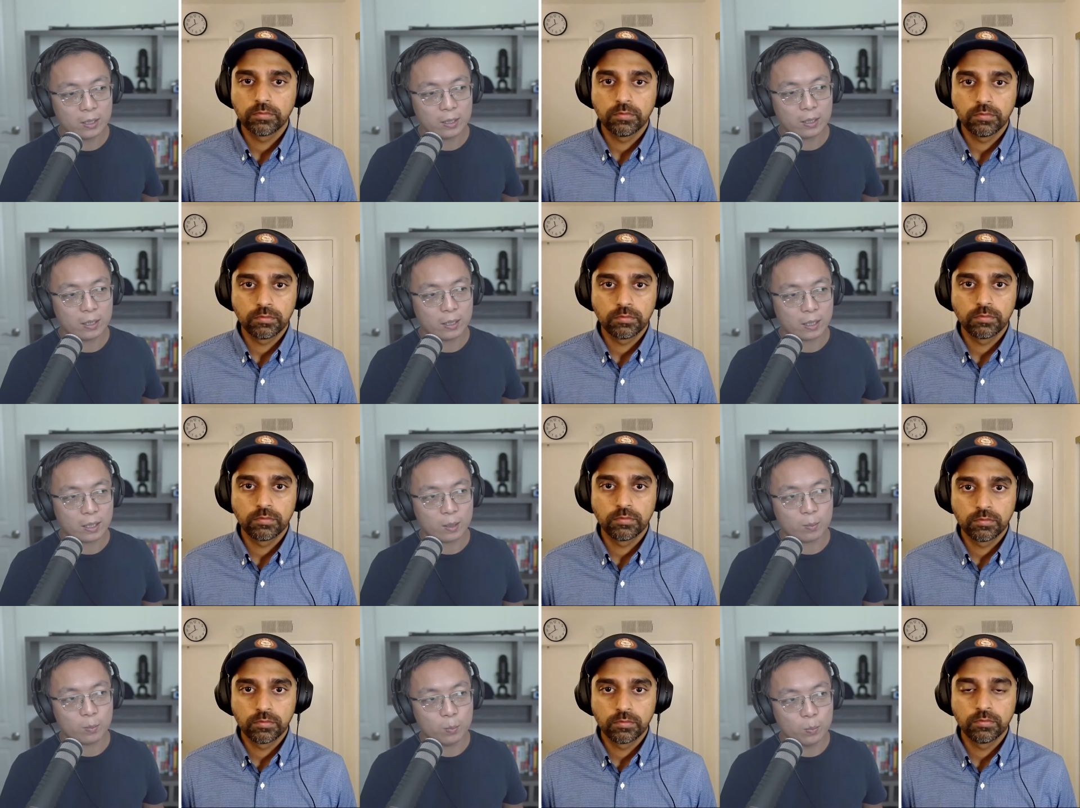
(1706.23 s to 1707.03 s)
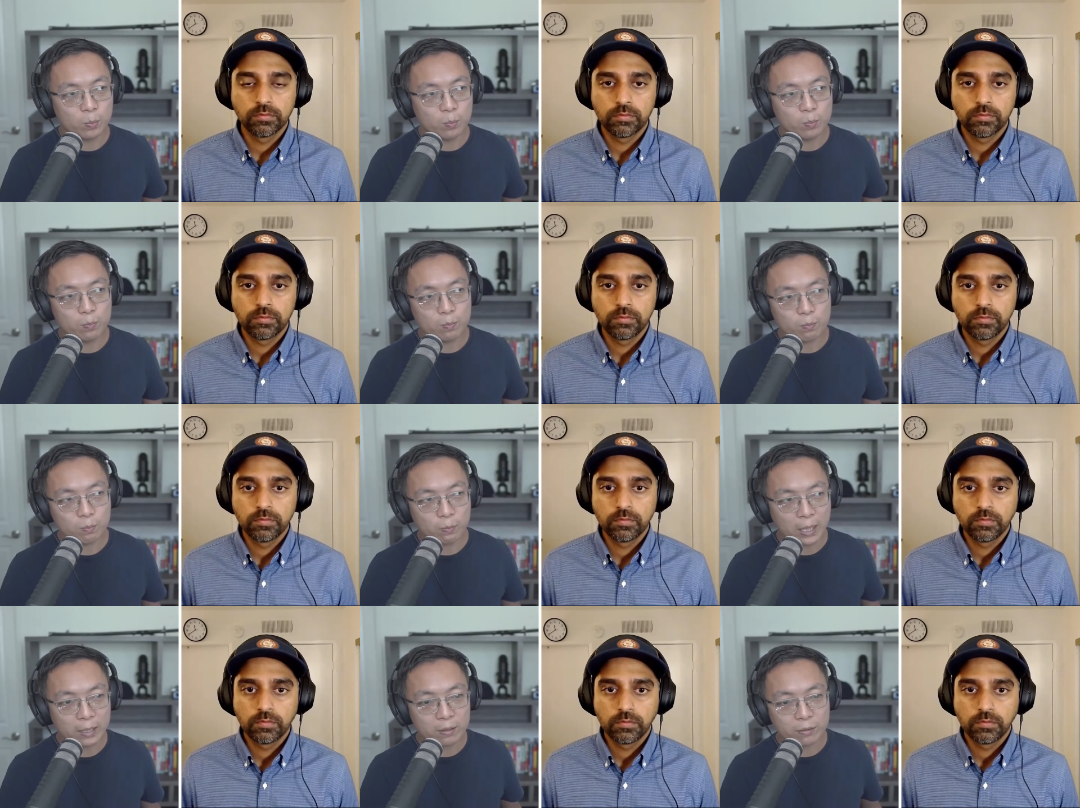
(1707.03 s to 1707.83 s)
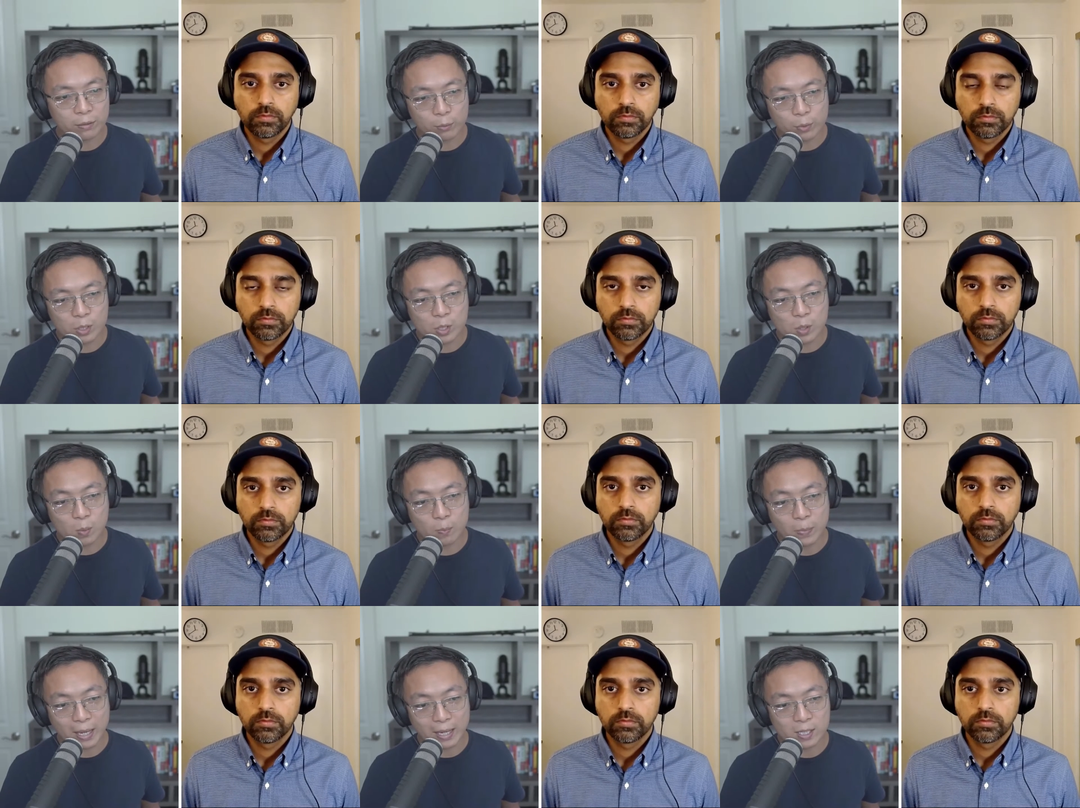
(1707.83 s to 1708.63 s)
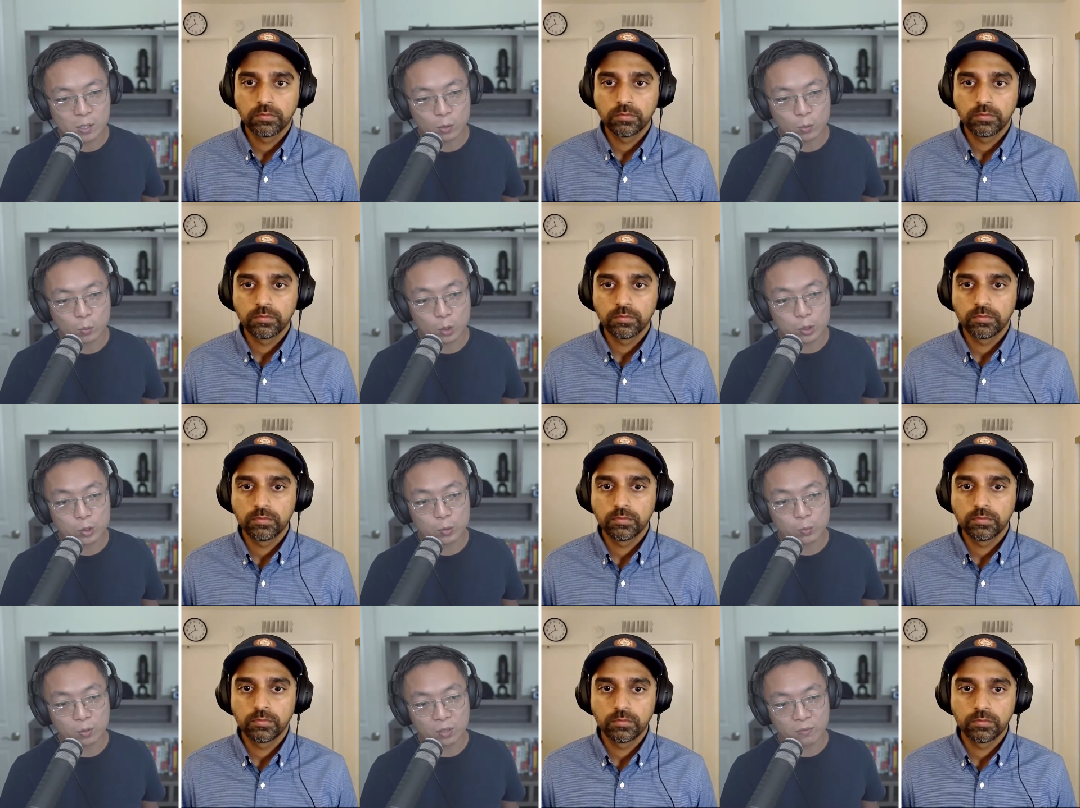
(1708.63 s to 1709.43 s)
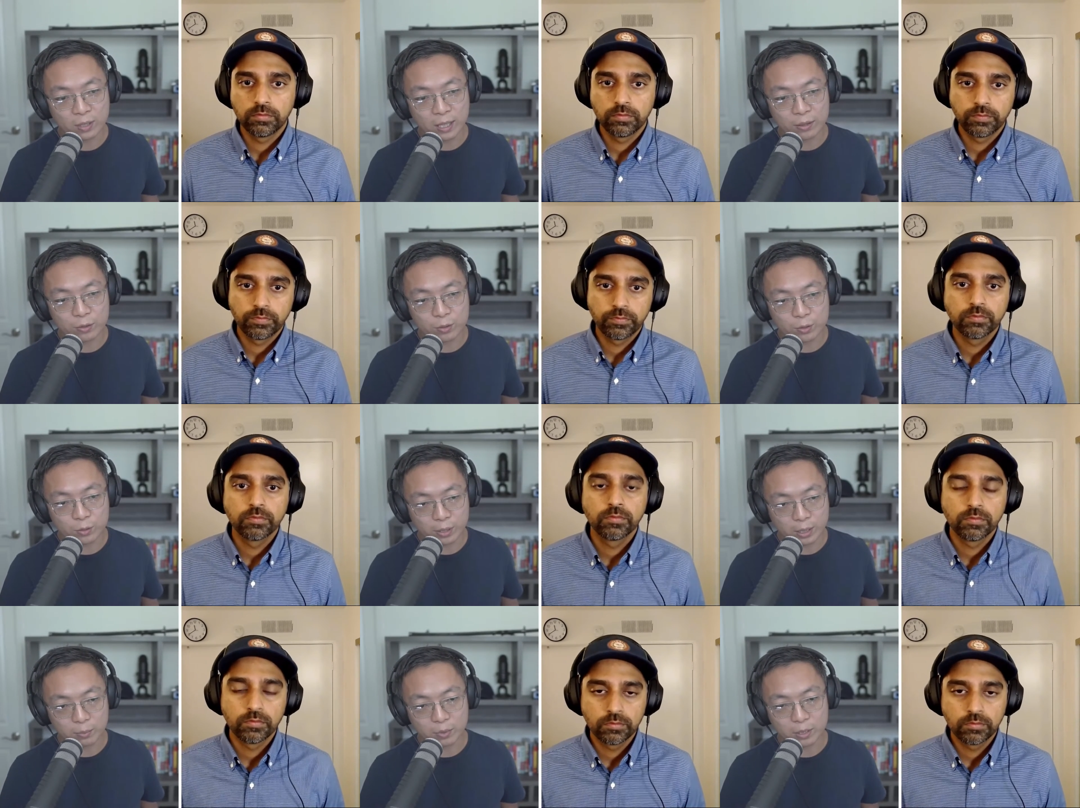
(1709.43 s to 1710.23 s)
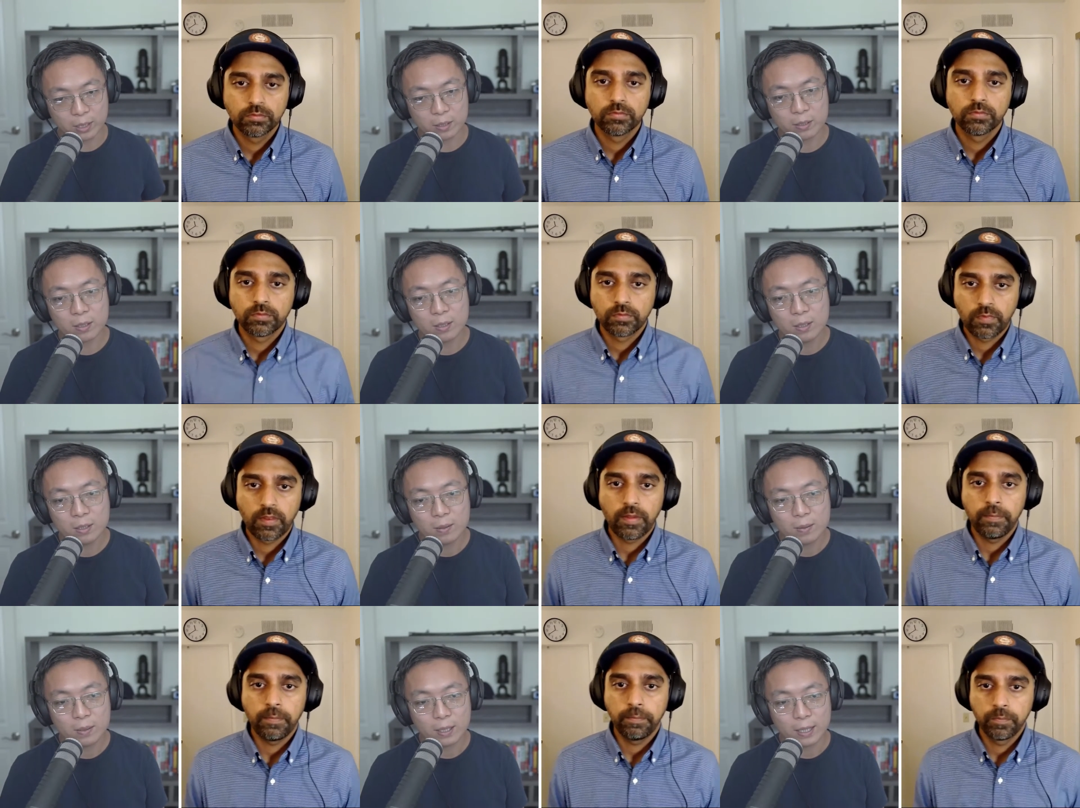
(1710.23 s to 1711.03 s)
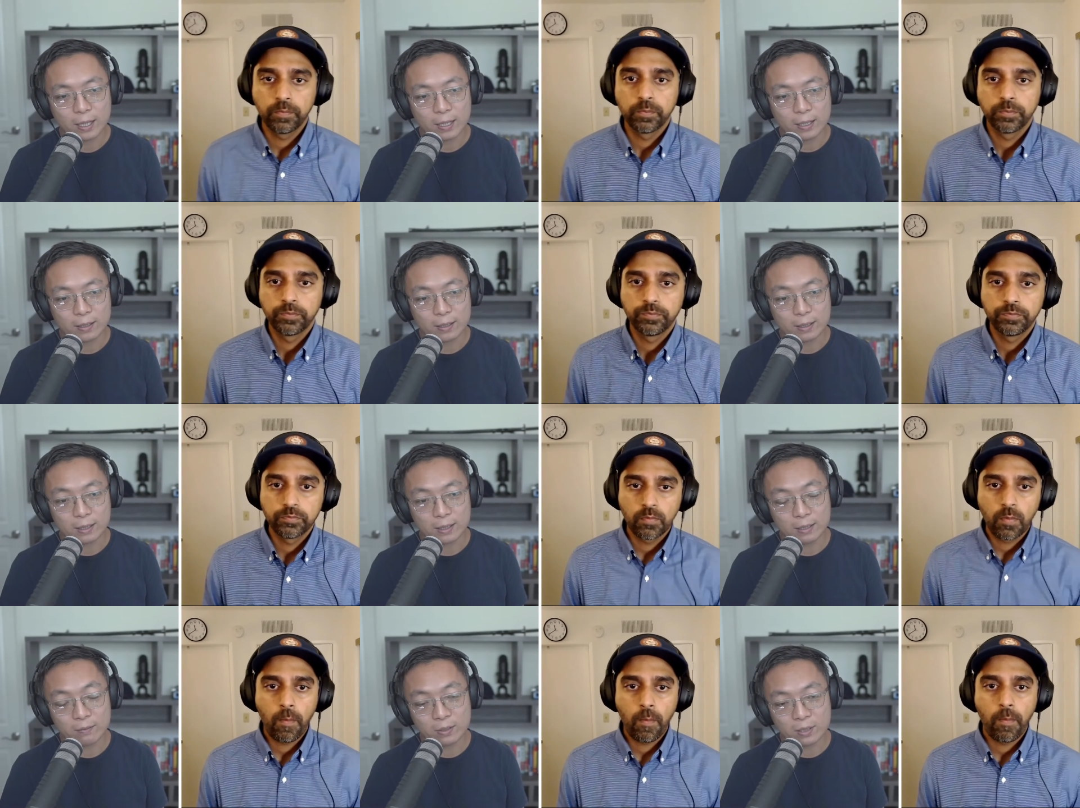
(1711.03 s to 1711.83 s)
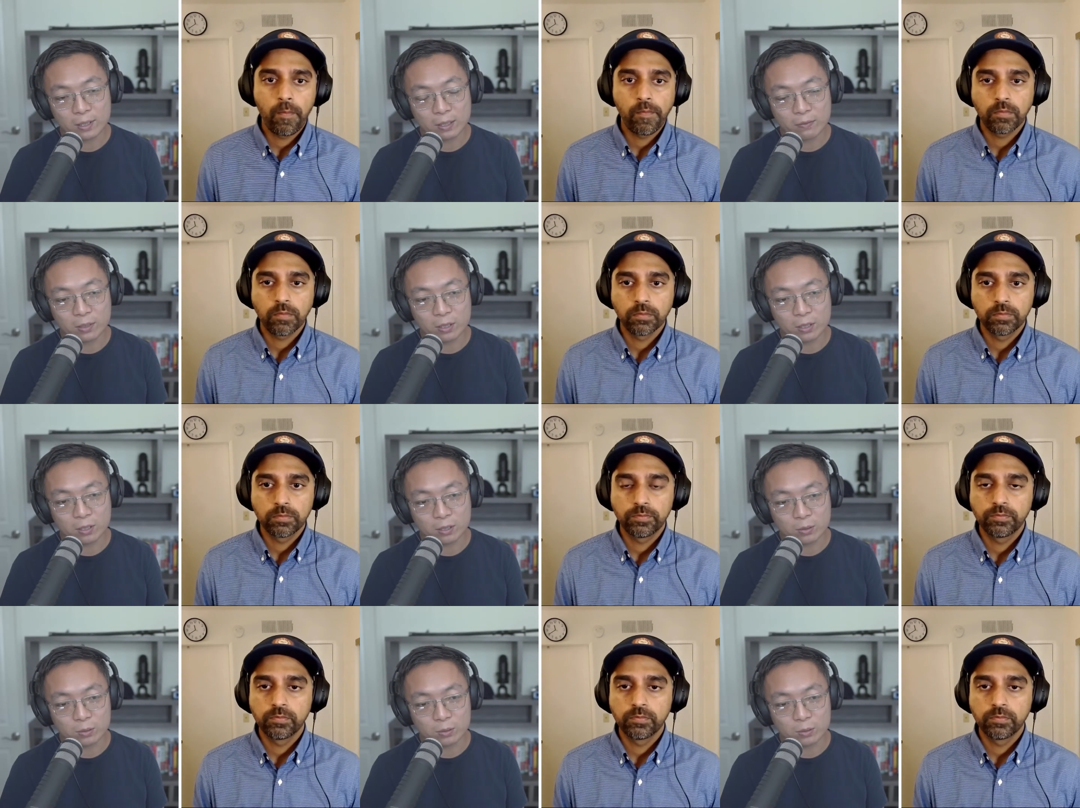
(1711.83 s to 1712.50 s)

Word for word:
Speaker 1: uh, make the resume based on what you provide to them right and even even though